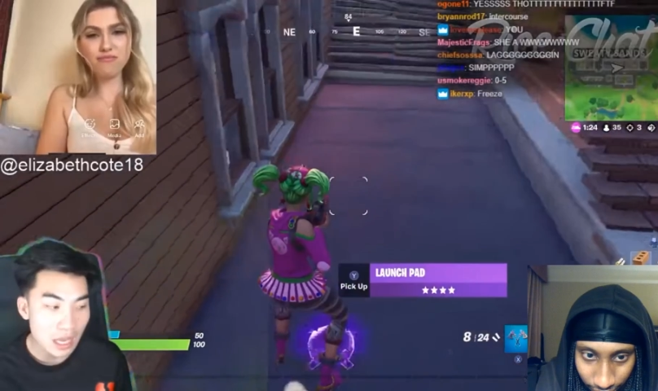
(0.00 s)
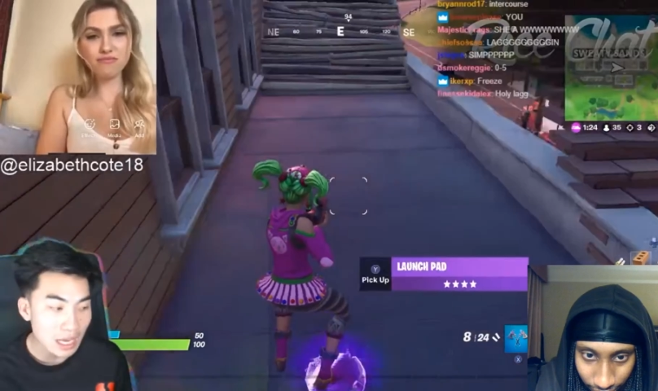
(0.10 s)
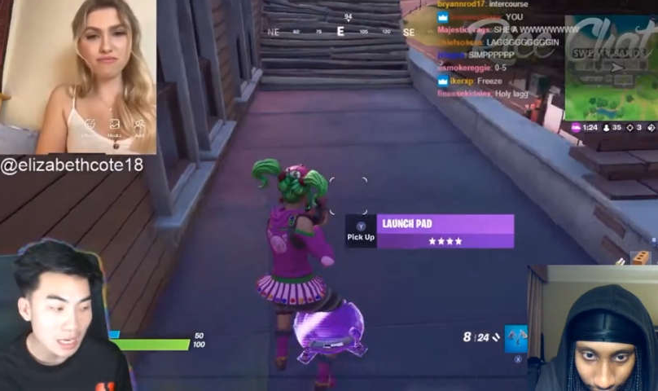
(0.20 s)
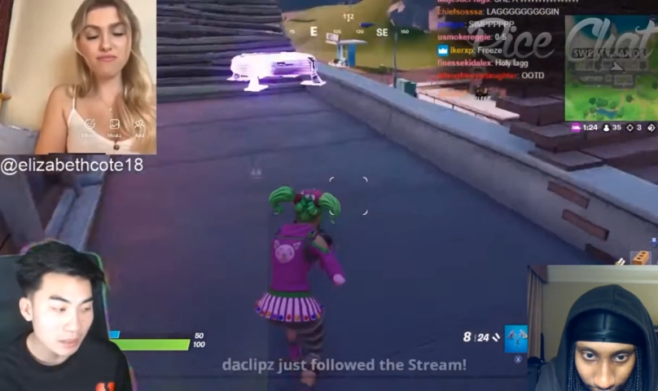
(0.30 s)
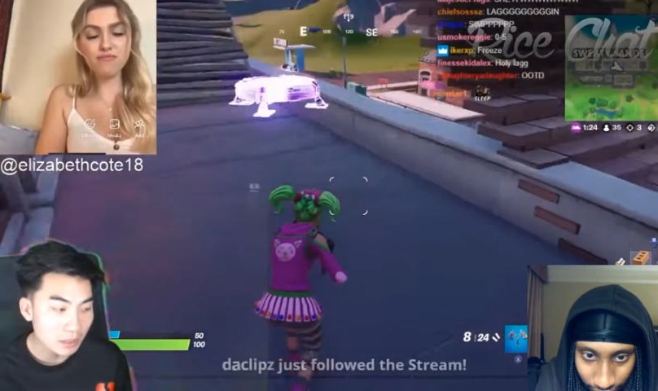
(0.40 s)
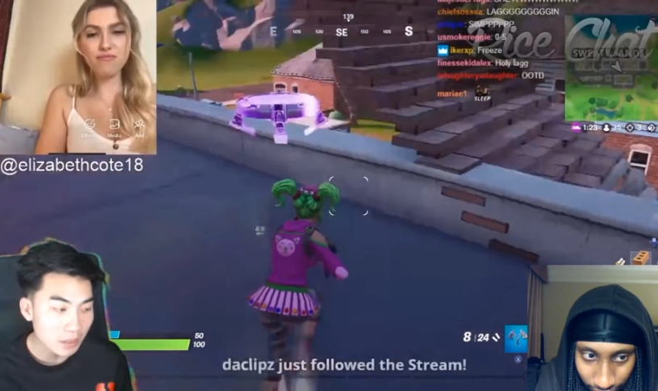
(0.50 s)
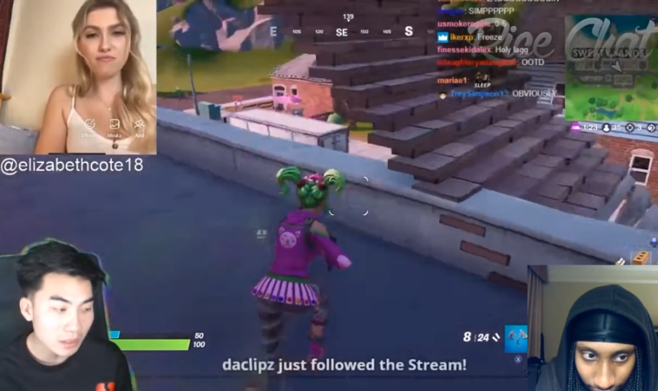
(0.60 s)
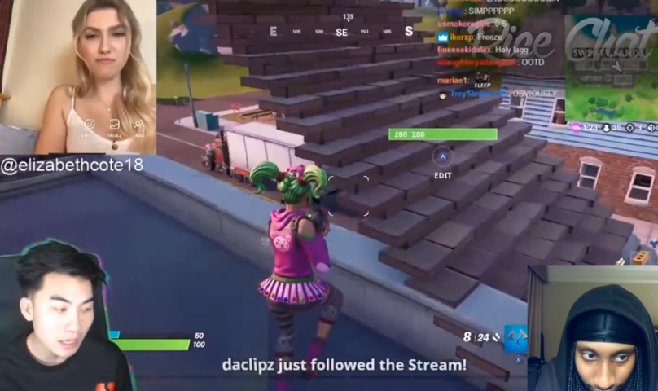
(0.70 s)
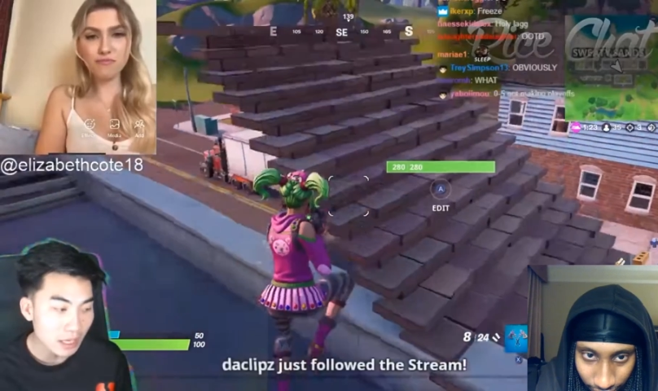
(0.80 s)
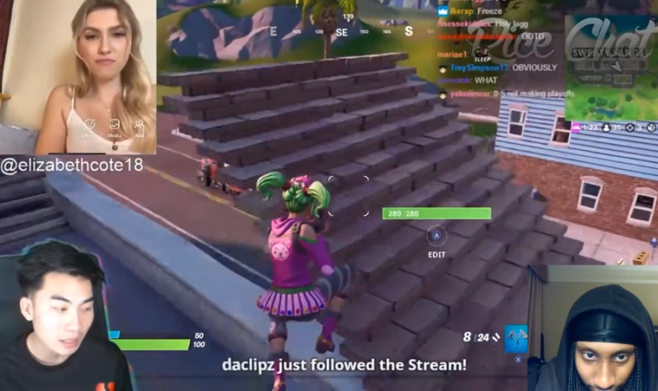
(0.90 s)
Speaker 1: I'd be
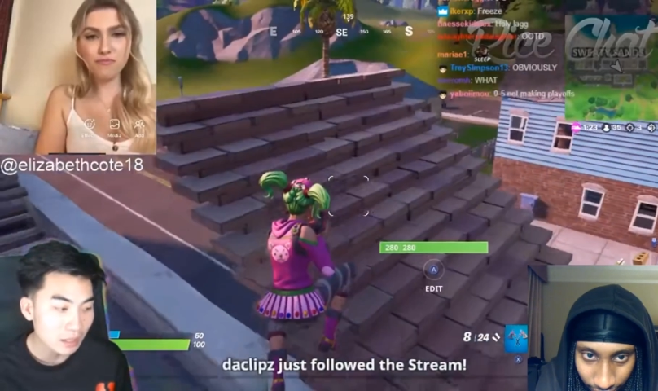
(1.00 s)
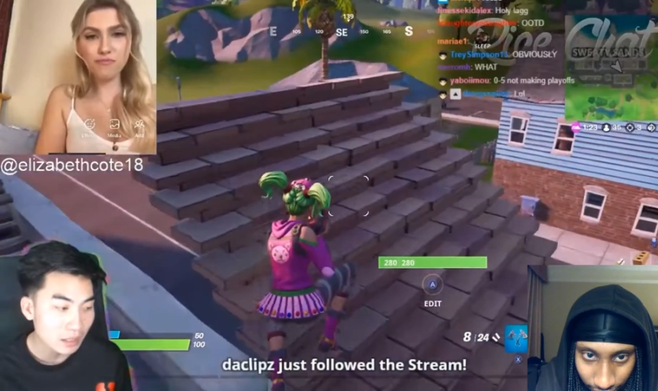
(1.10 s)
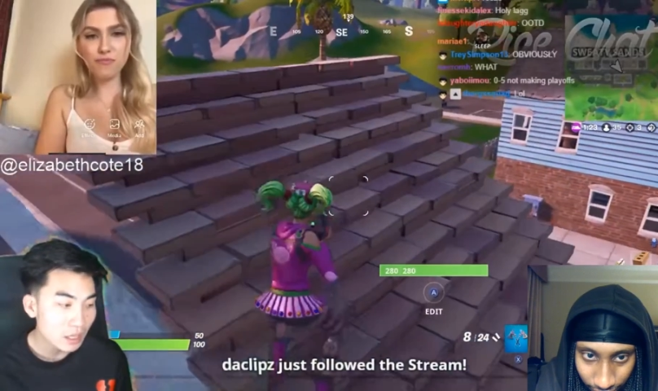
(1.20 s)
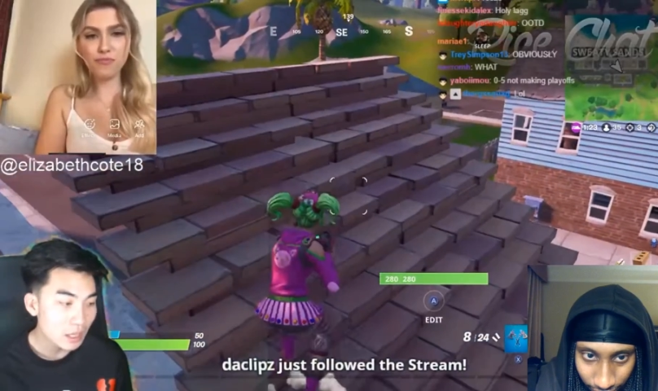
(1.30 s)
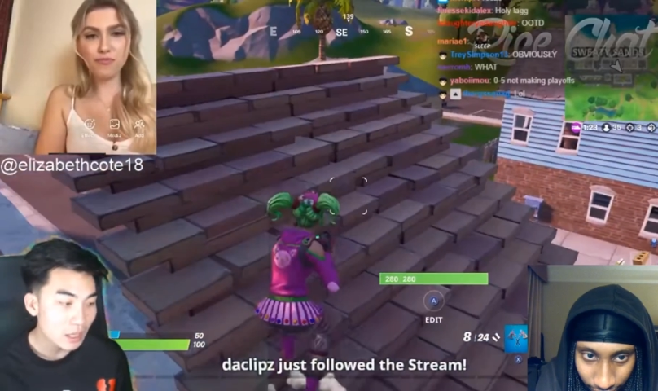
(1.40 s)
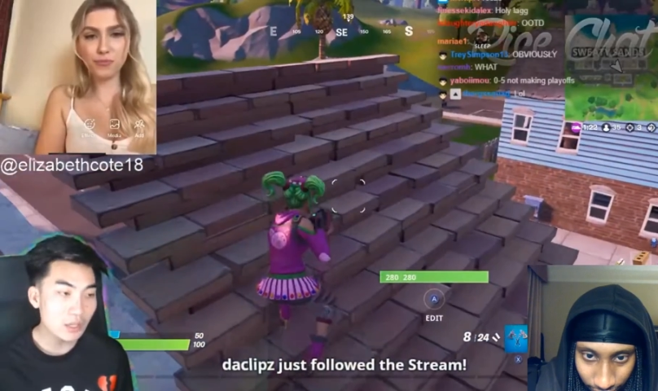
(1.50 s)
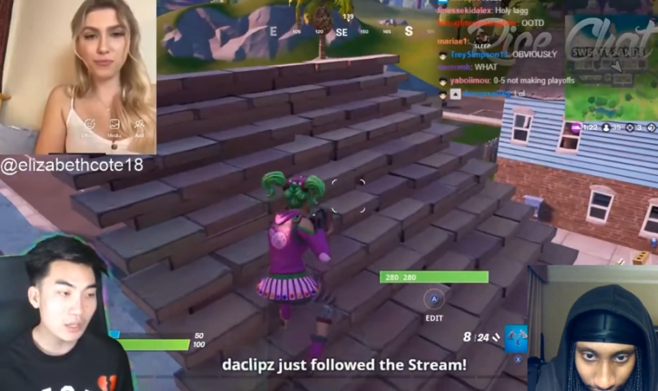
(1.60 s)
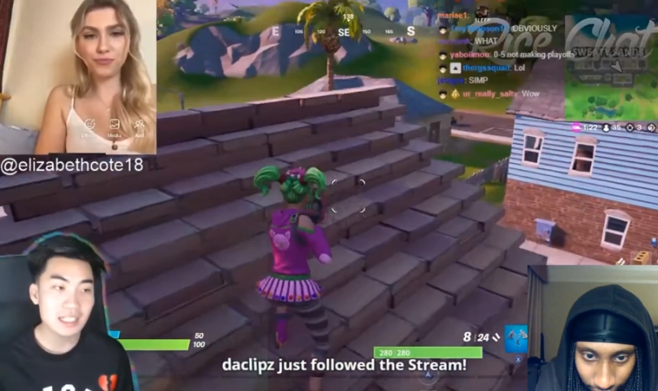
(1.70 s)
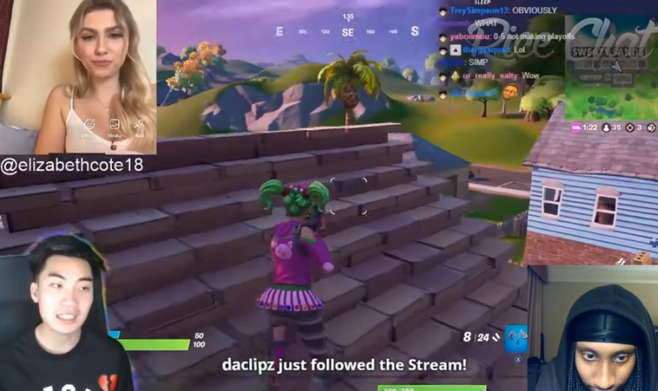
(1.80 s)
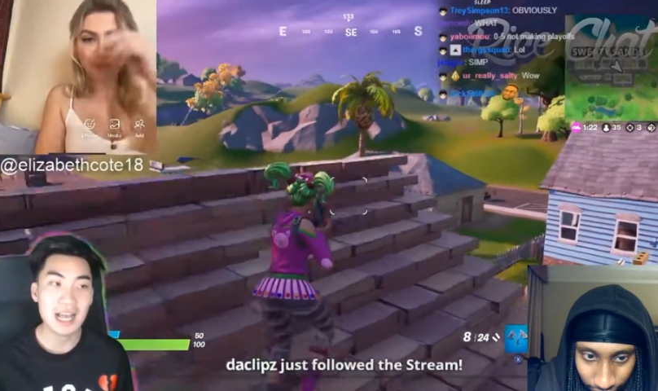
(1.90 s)
doing that. Yo,
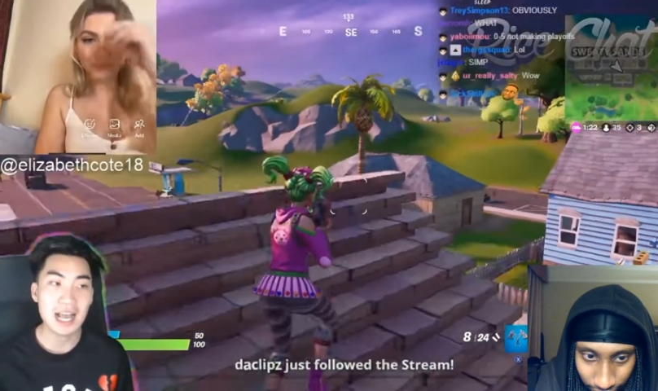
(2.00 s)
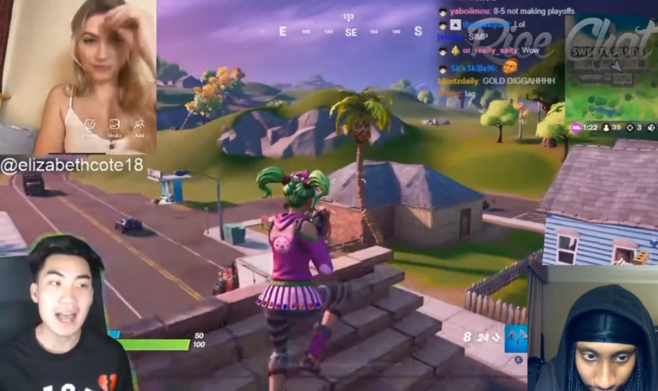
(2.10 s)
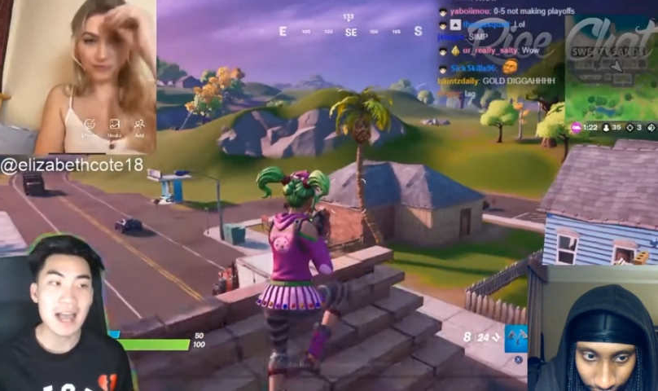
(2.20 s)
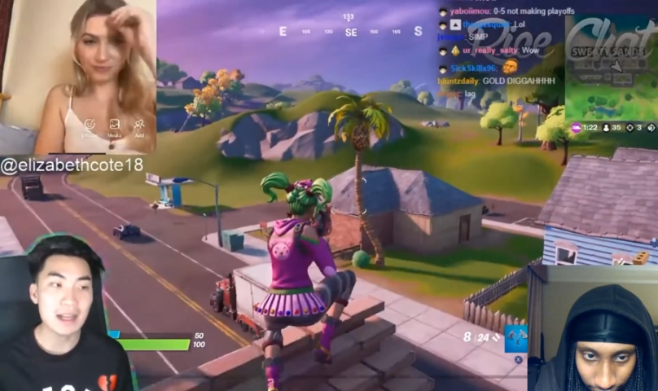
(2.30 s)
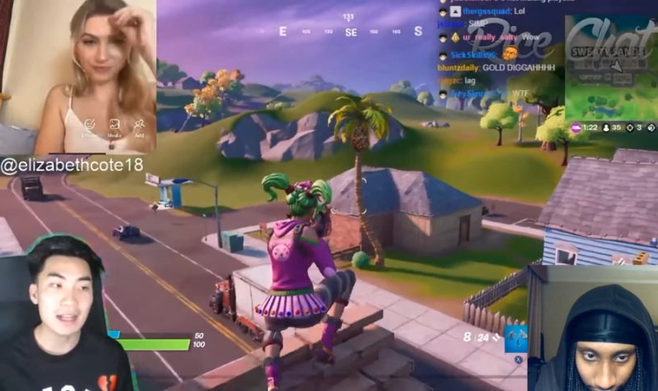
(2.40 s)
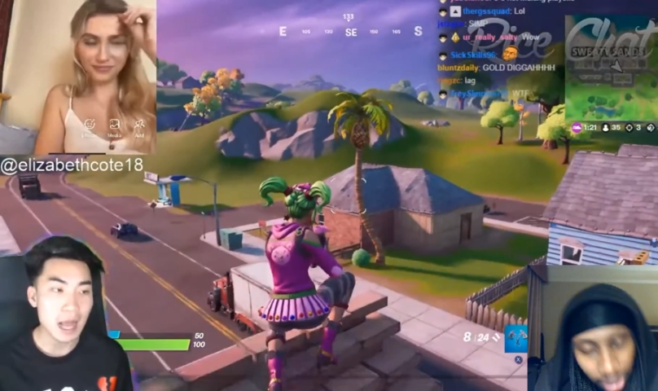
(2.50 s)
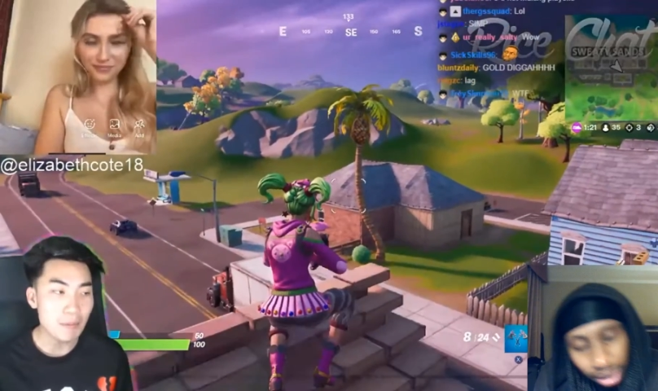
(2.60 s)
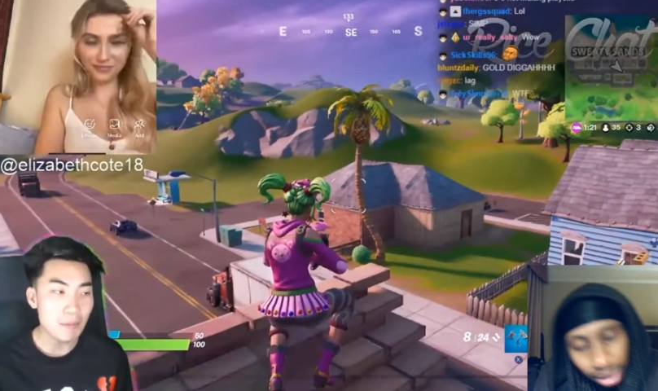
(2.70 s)
guys, I I'm